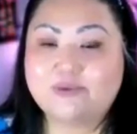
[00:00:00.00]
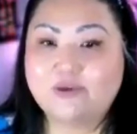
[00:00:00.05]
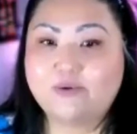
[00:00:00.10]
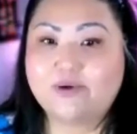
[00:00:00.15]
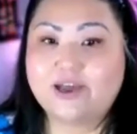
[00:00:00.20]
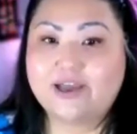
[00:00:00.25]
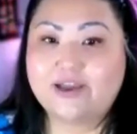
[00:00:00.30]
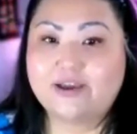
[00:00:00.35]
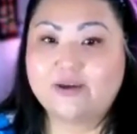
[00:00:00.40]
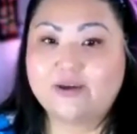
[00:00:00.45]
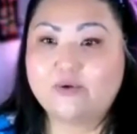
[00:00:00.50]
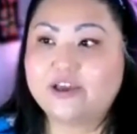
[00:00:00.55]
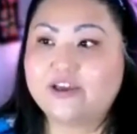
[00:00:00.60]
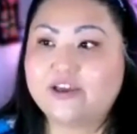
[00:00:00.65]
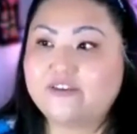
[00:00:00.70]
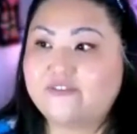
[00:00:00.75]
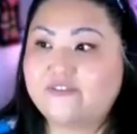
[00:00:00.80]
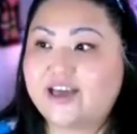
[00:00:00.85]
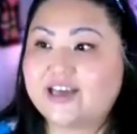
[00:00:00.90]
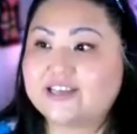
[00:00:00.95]
You want
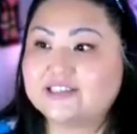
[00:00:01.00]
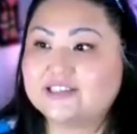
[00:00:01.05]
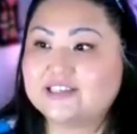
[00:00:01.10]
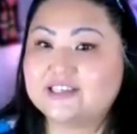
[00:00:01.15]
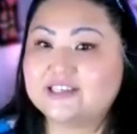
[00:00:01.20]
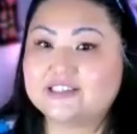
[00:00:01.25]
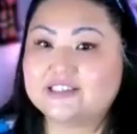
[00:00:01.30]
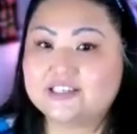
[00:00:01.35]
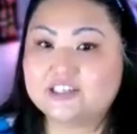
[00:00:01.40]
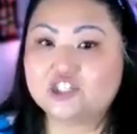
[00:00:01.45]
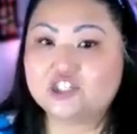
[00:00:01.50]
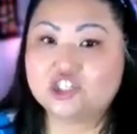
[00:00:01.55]
quick, fast, easy,